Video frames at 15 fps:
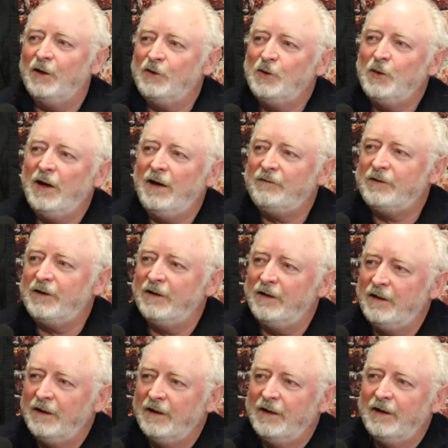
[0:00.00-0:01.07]
You have to
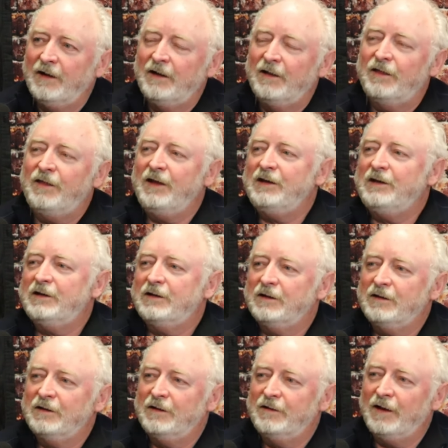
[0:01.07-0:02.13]
think
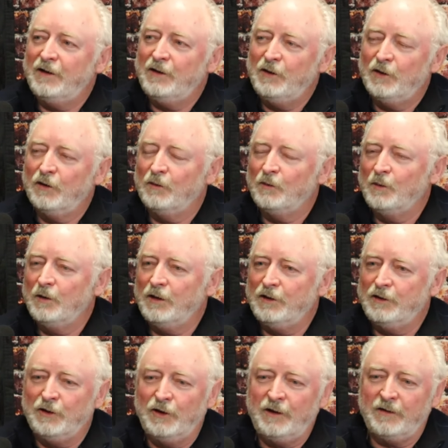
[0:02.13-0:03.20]
that you're really
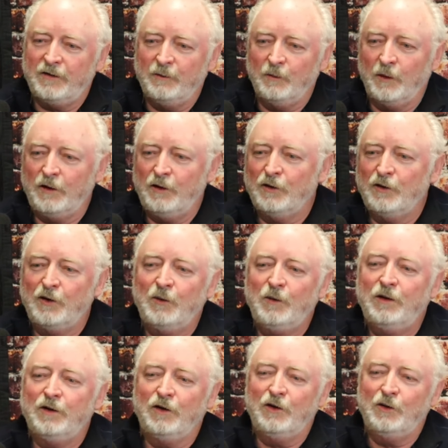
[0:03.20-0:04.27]
good at what you're
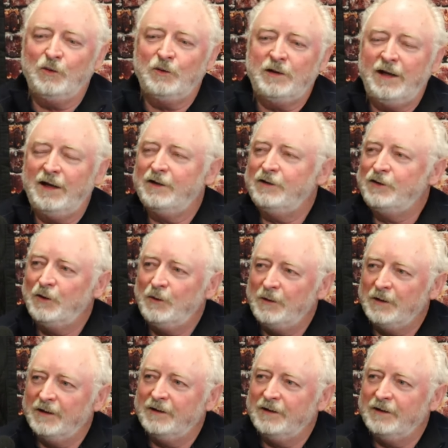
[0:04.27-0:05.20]
doing, or you can't yeah. do it.